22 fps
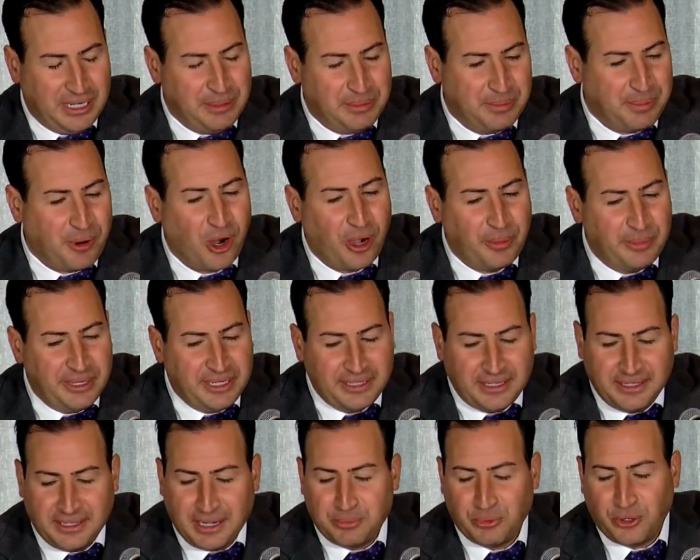apartment,
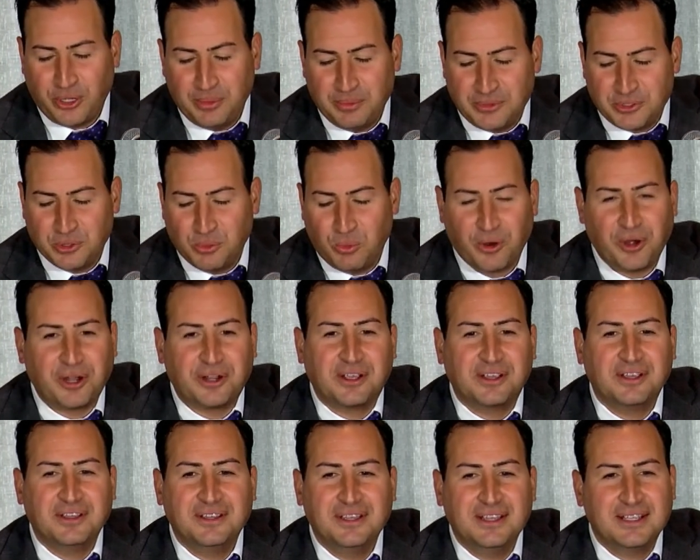and I brought him to
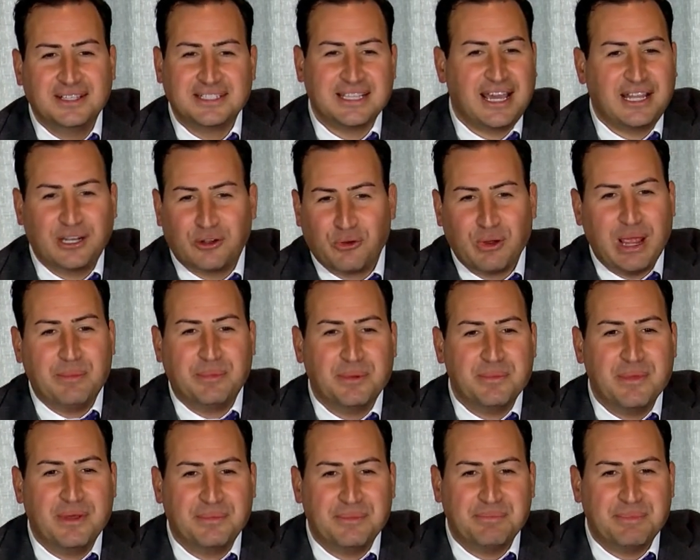work because I had to grab
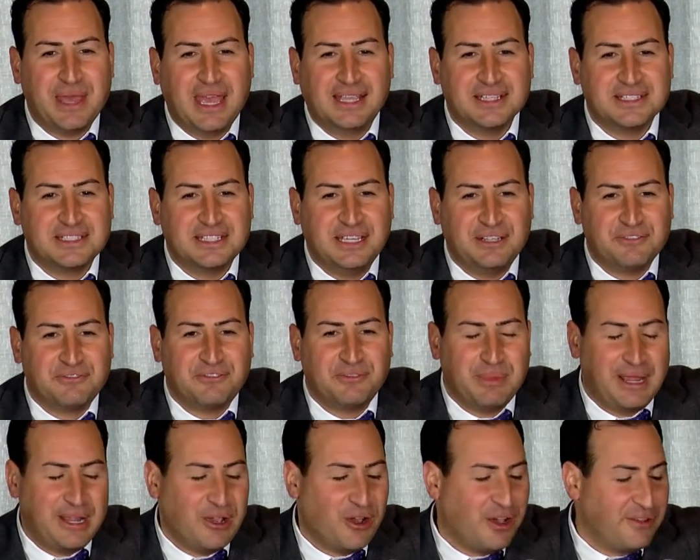a magazine from
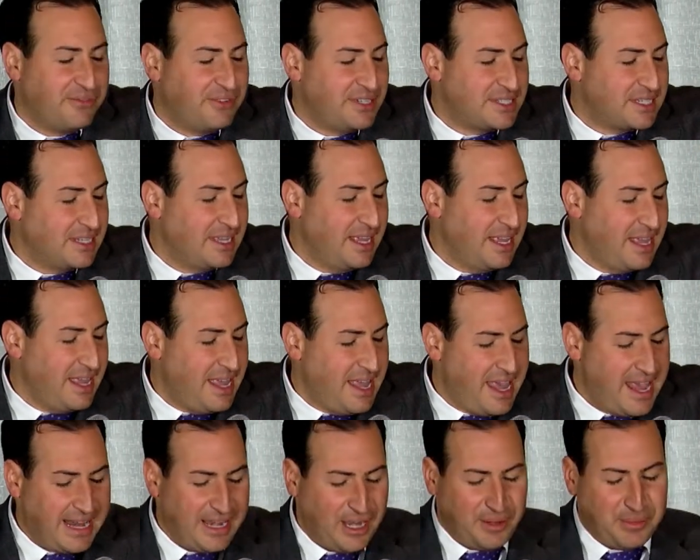my office.
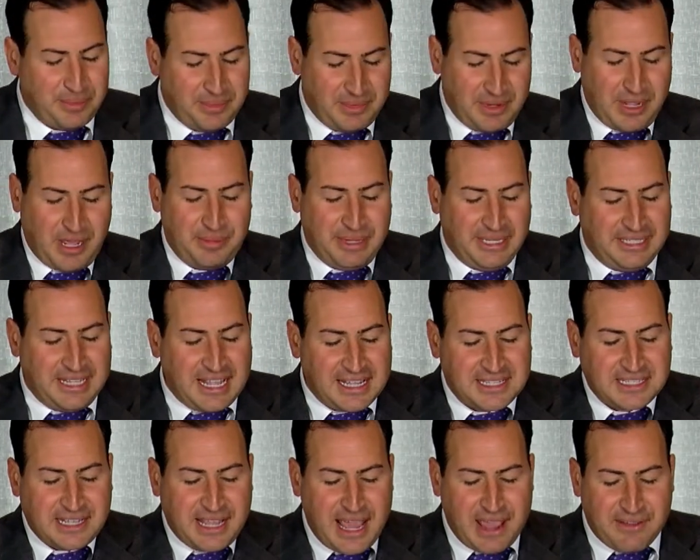And on my
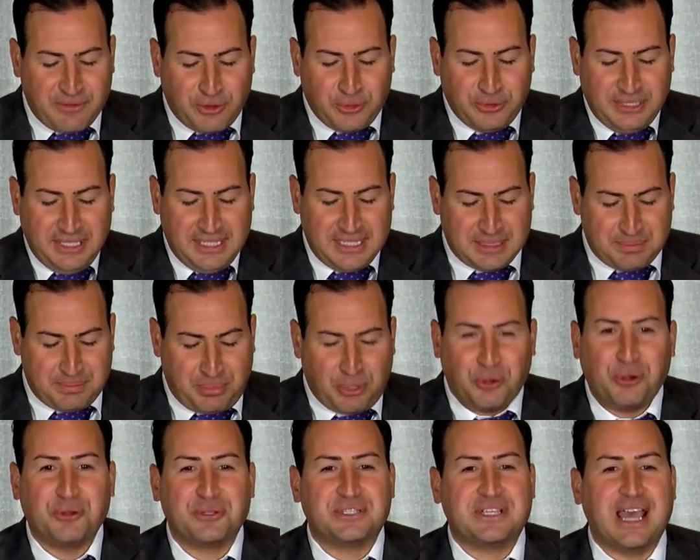desk, I have all these
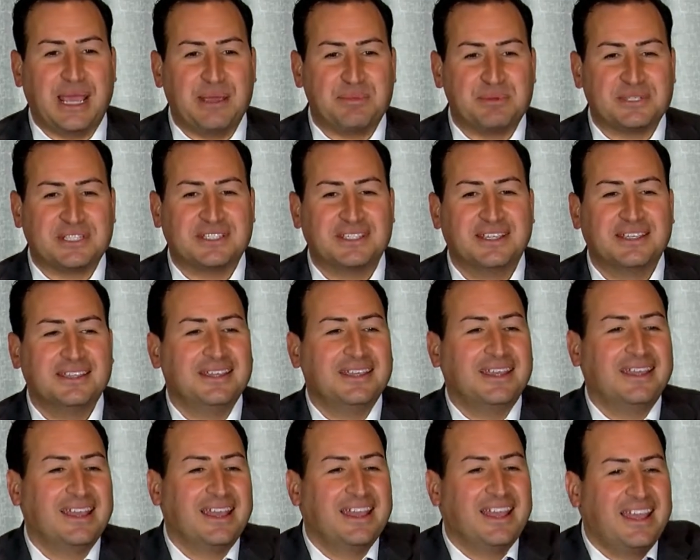prototypes.
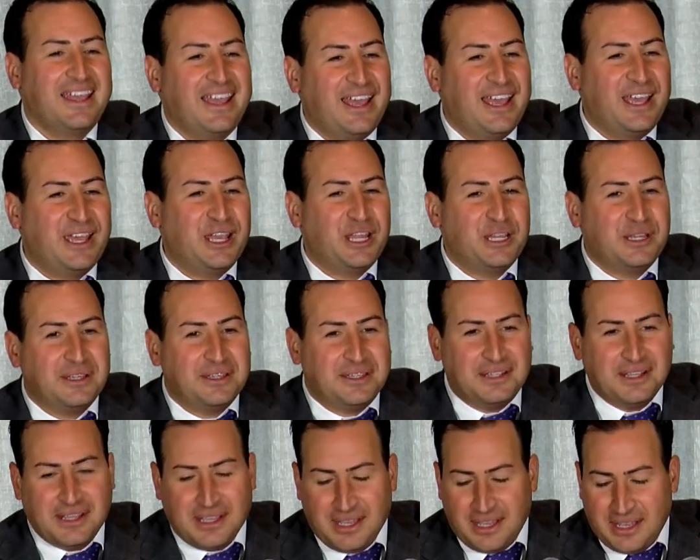And
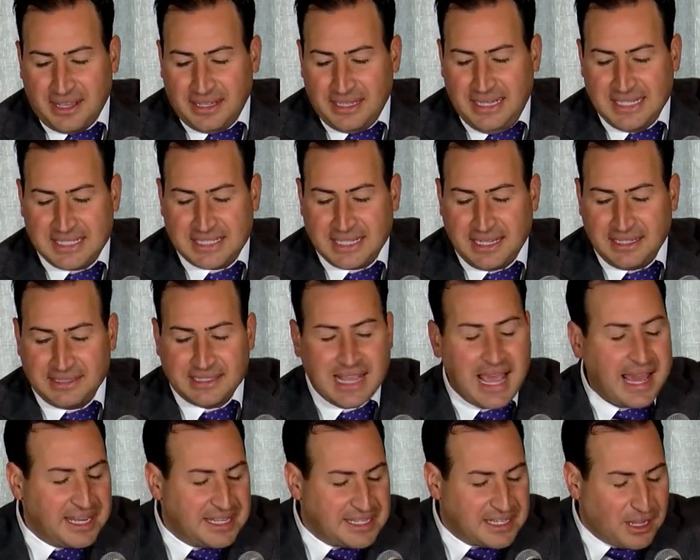he said,
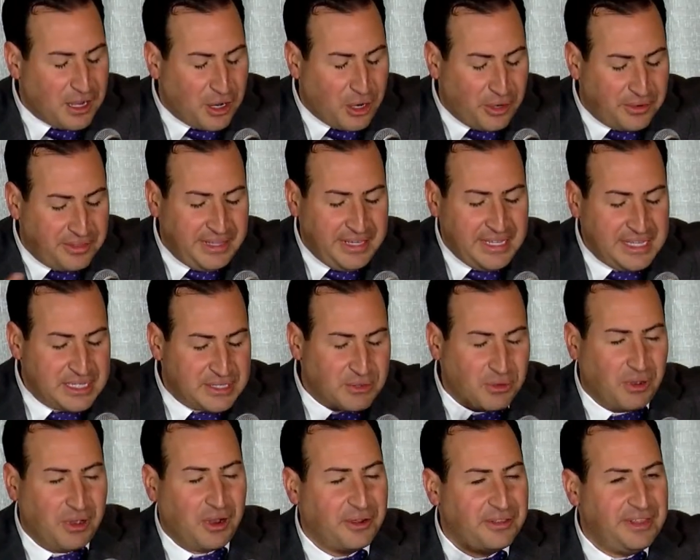Dad, are these
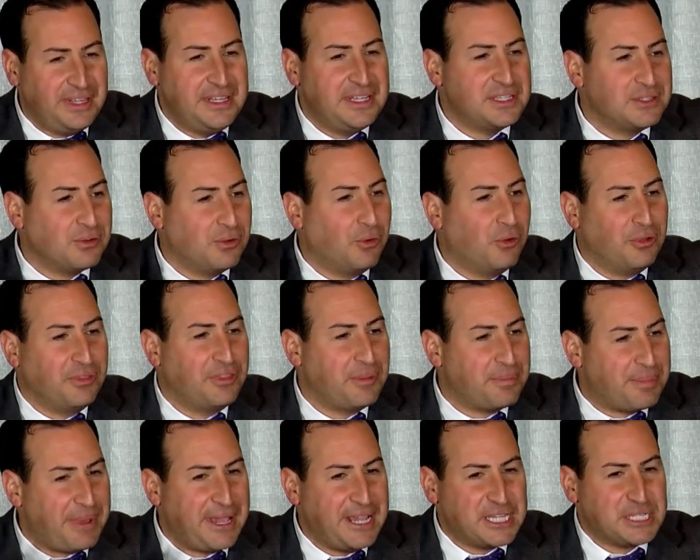all the
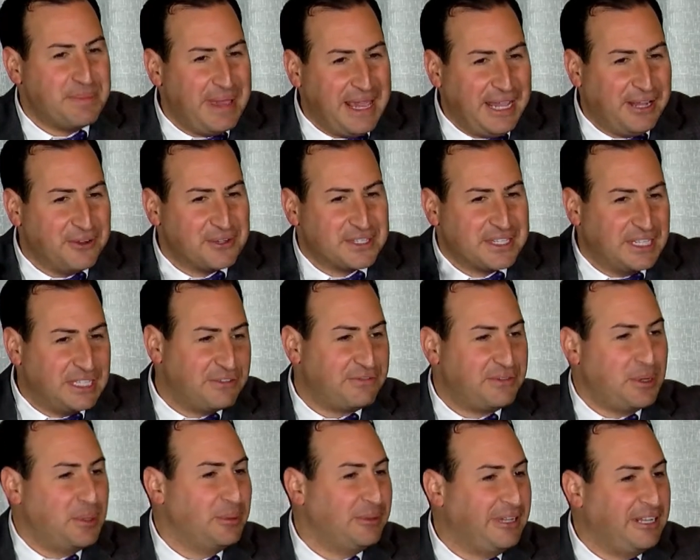pacemakers and
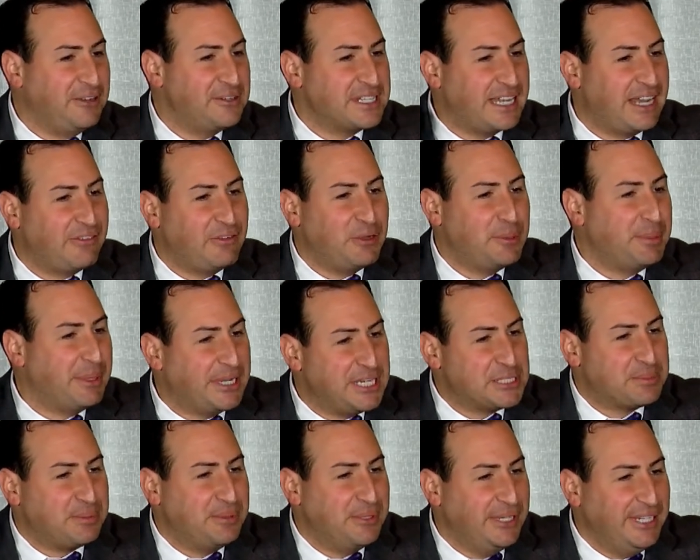defibrillators that everybody's
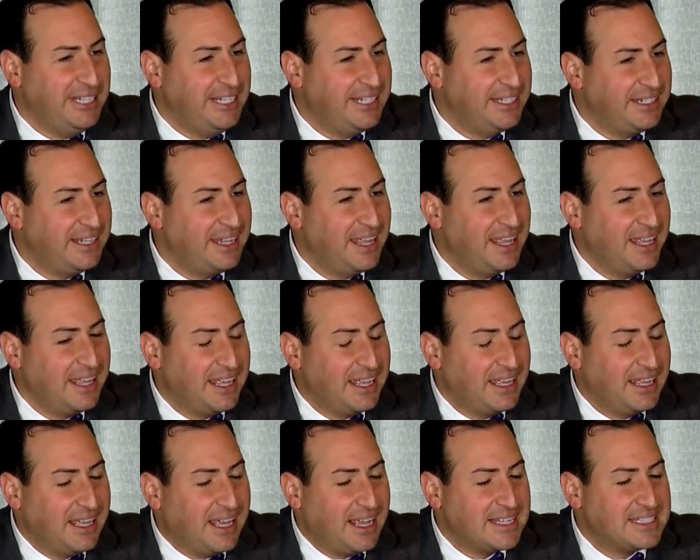putting in? I